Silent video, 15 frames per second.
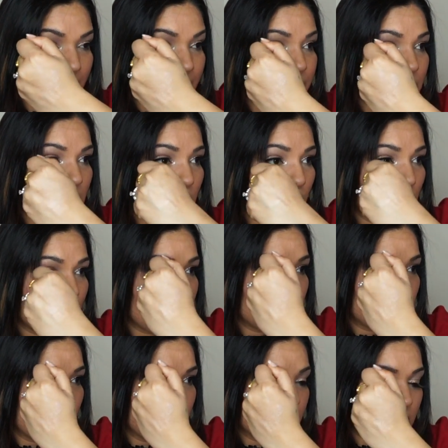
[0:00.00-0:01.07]
have done on my
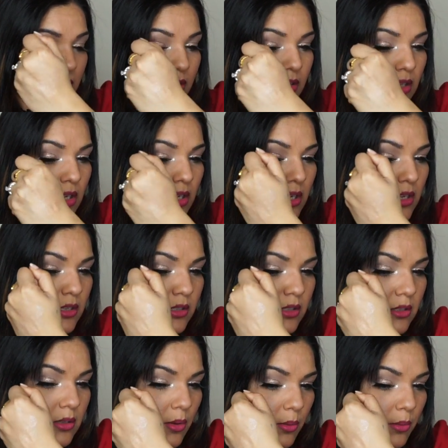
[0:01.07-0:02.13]
channel,
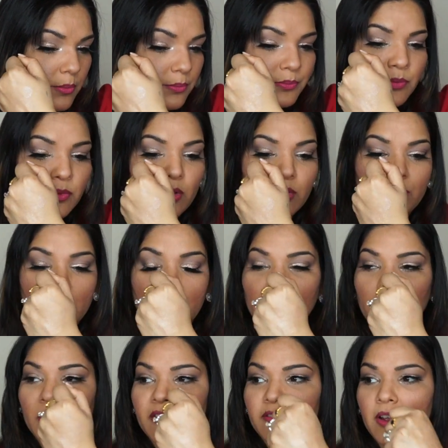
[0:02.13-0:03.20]
so not really
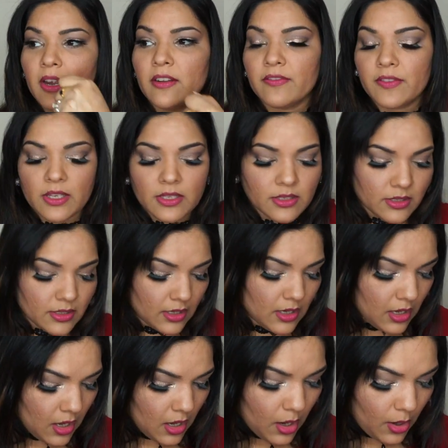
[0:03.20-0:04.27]
a big fan of
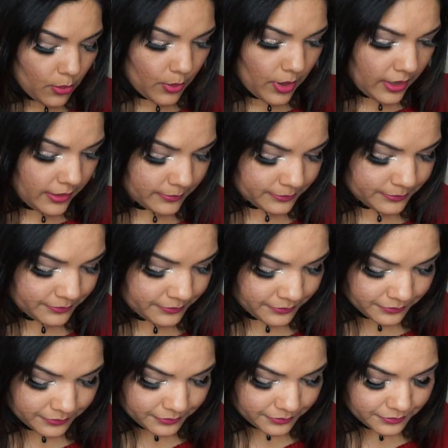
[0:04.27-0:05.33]
this. Okay,
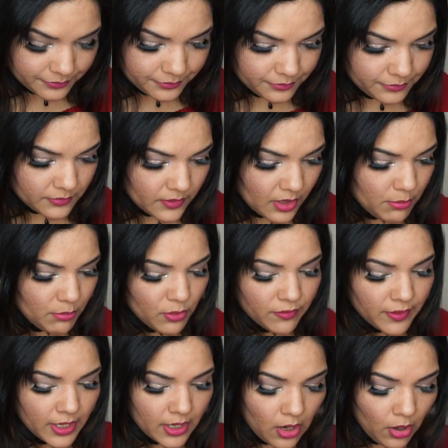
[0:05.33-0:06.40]

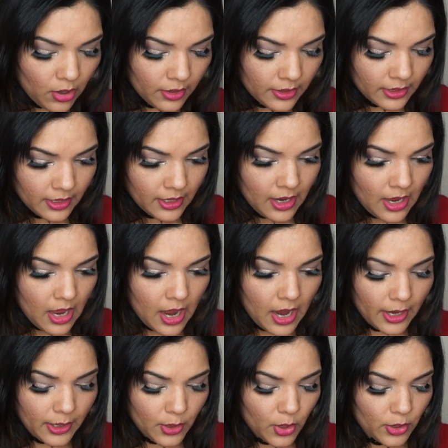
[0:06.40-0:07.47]
moving on.
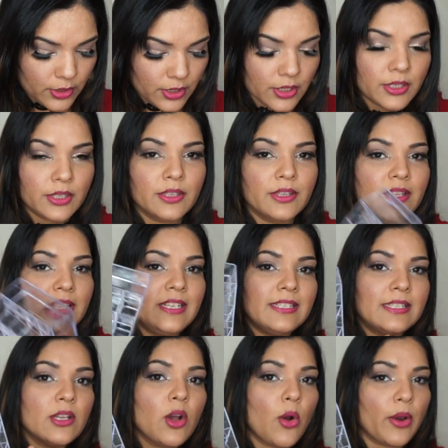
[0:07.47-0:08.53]
I got
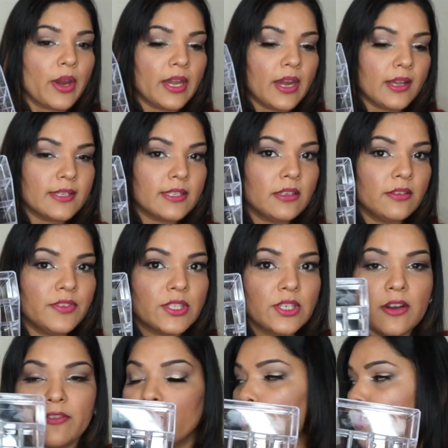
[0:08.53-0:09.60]
these organizer which
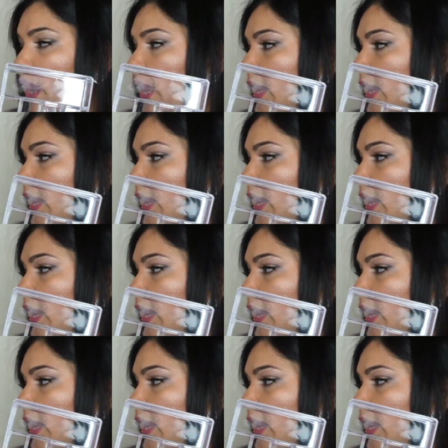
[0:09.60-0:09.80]
are from